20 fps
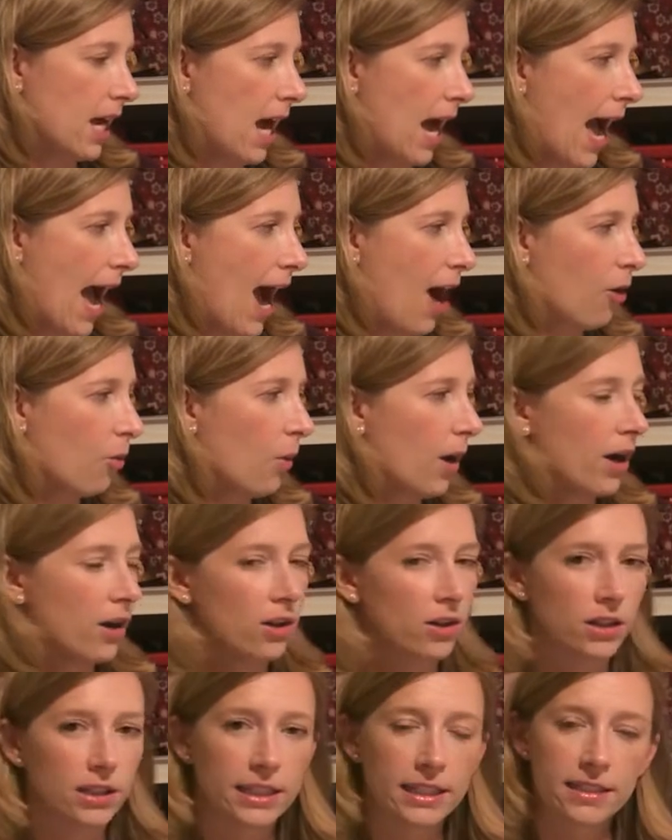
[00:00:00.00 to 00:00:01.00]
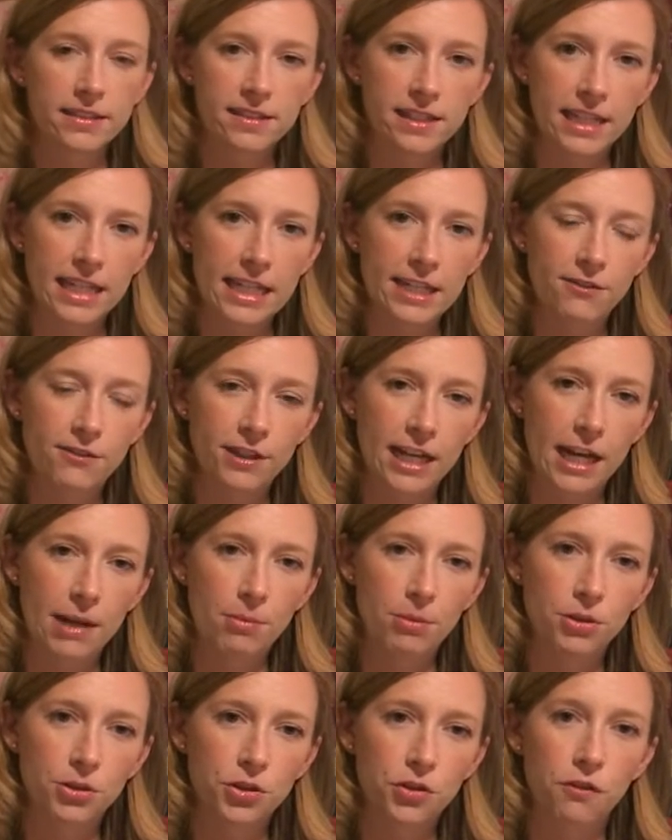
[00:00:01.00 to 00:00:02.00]
how well is the infant
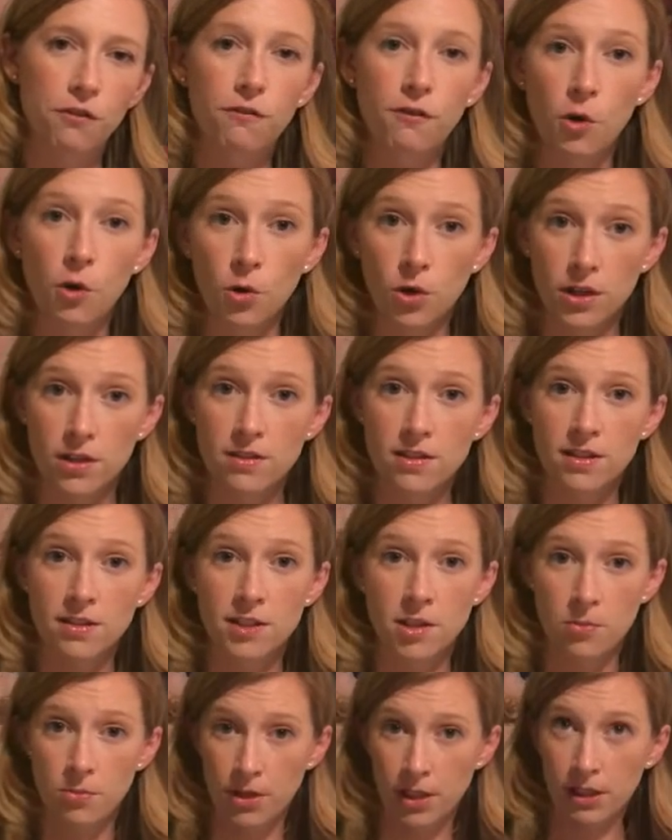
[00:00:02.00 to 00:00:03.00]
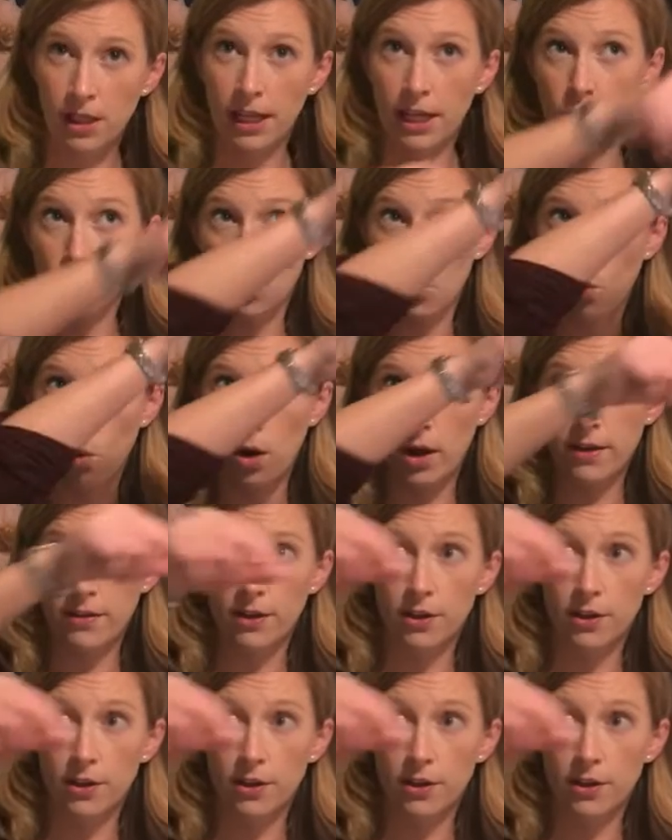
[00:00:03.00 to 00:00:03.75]
able to focus on something like a toy